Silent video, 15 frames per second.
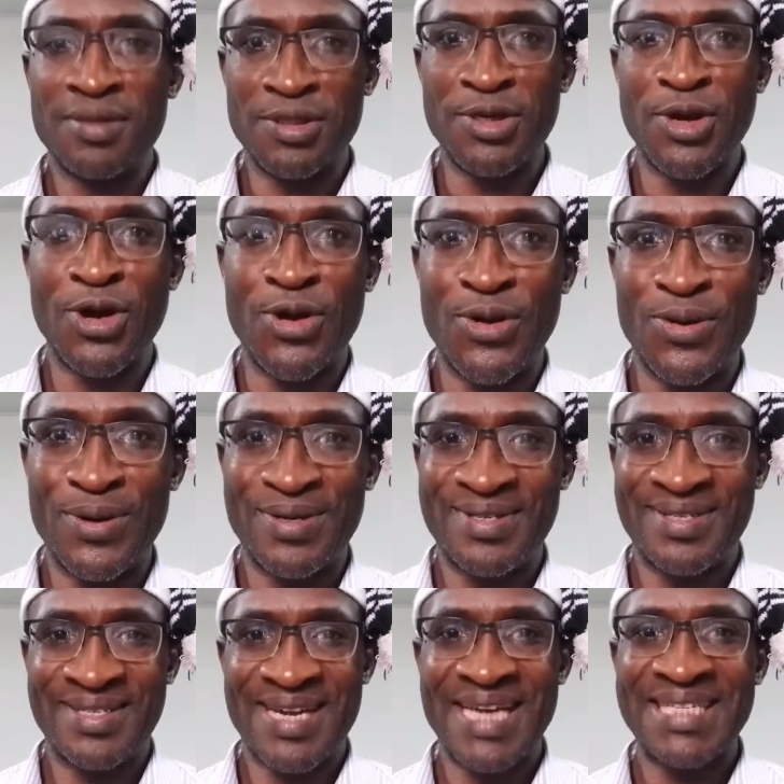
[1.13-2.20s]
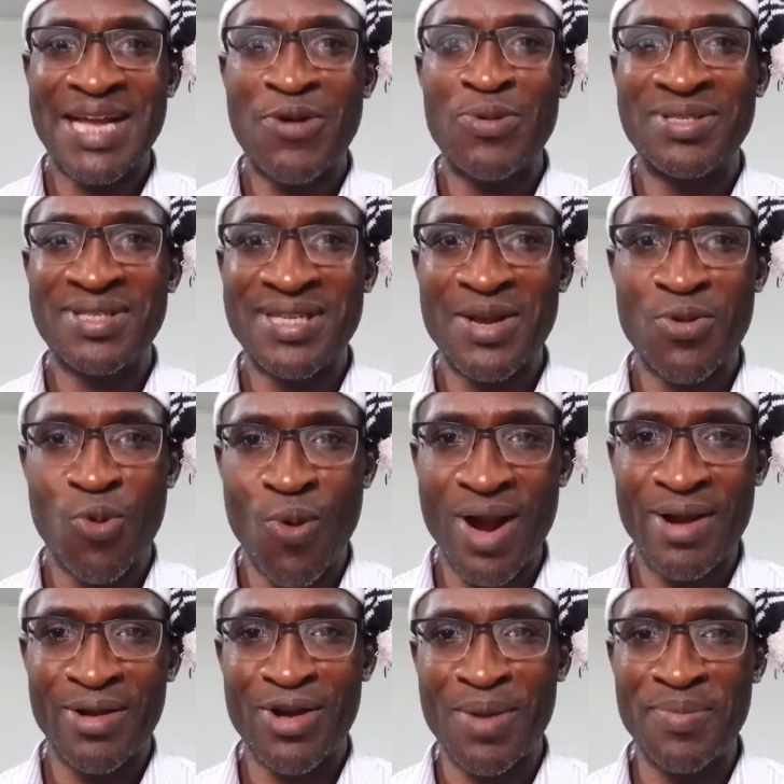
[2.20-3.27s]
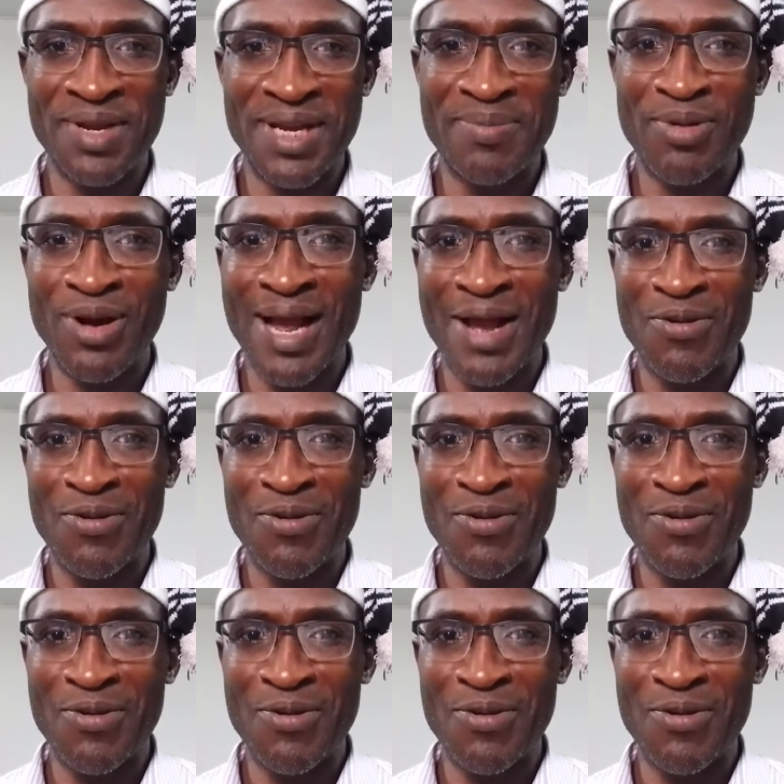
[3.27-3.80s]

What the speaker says: No, that's how we say welcome in Igbo